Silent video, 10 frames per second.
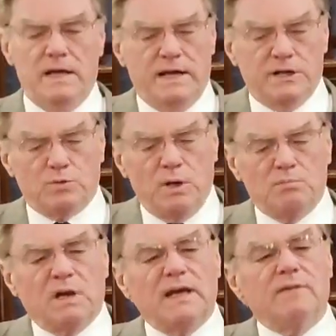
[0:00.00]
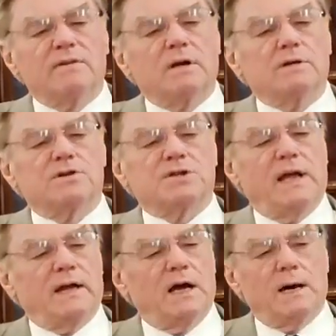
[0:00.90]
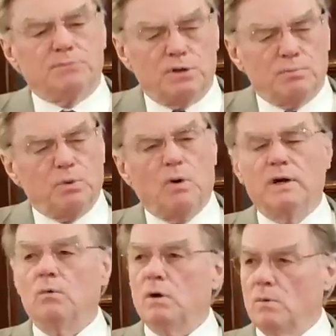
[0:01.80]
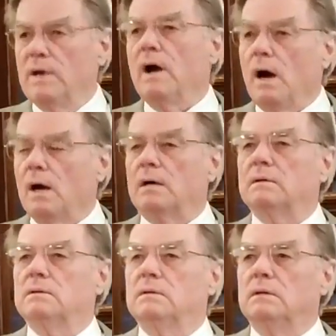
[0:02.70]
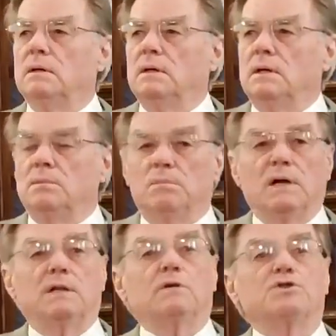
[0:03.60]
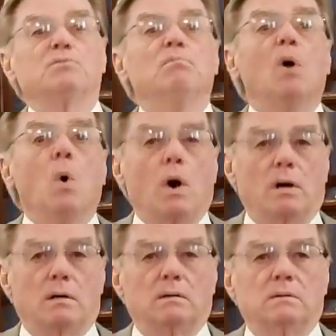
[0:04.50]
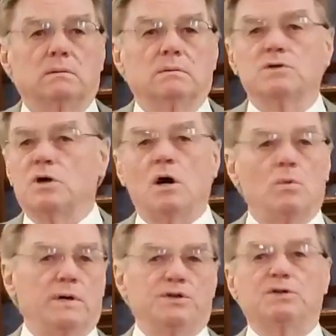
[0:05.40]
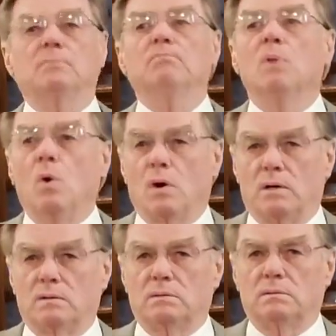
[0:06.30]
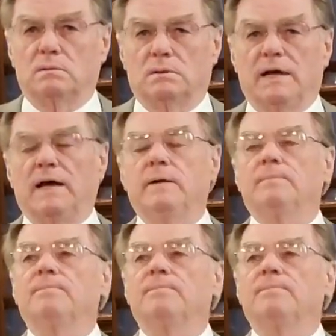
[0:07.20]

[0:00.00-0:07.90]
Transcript: is we believe and understand up to the point where we are. But there's more. There's always more, okay?